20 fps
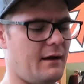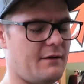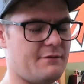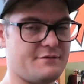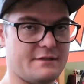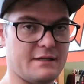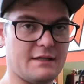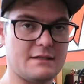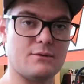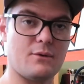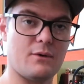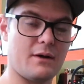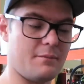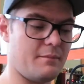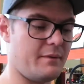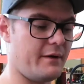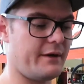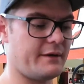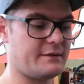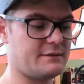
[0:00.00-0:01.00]
I've just
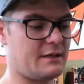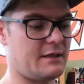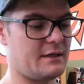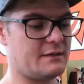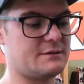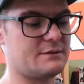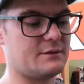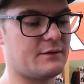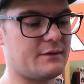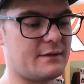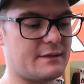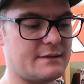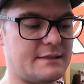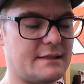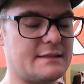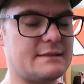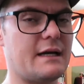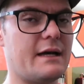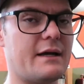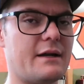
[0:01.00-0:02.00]
ordered bearings and I saw the
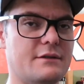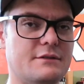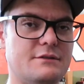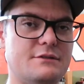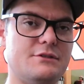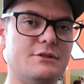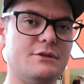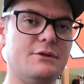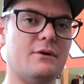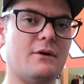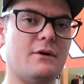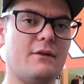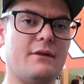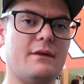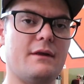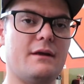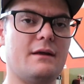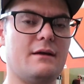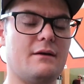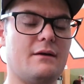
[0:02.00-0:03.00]
60802
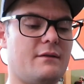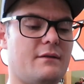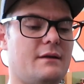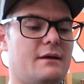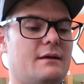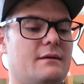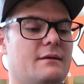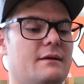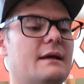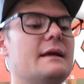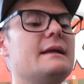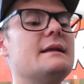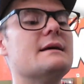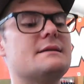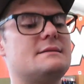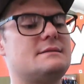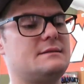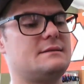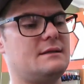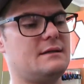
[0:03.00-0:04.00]
on the
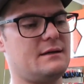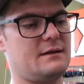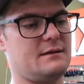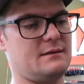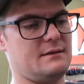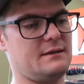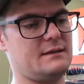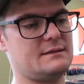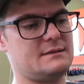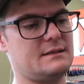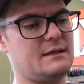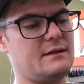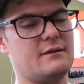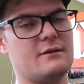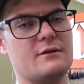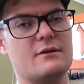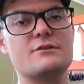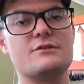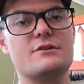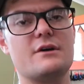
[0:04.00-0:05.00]
inner side, let's say
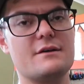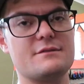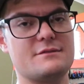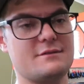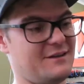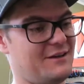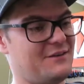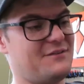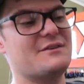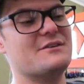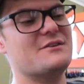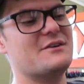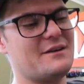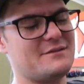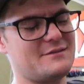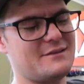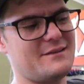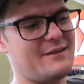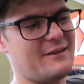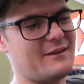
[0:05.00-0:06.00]
the non-drive side of the
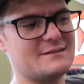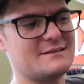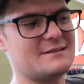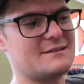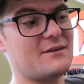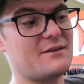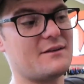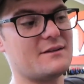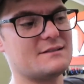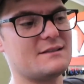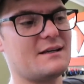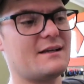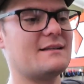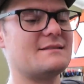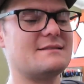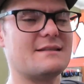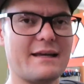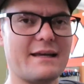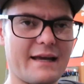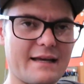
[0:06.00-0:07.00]
drive side, so the side
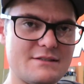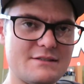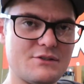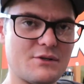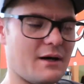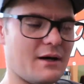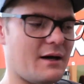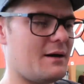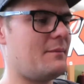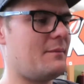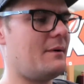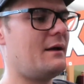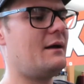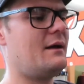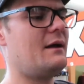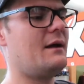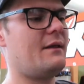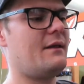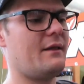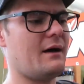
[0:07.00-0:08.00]
that's against your hub,
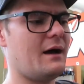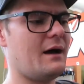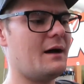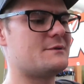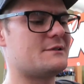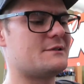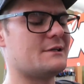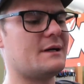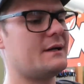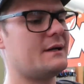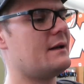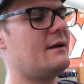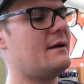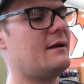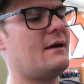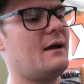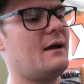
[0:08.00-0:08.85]
the hub side.